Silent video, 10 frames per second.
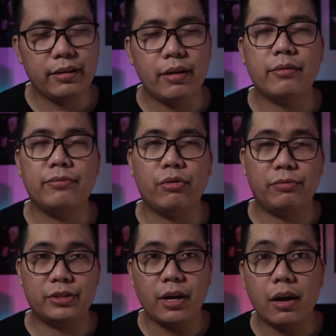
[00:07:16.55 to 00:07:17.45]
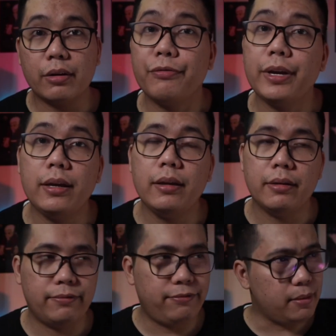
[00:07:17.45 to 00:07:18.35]
for photography,
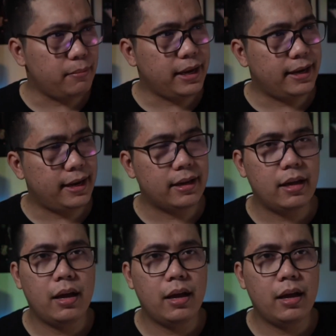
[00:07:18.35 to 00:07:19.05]
filmmaking,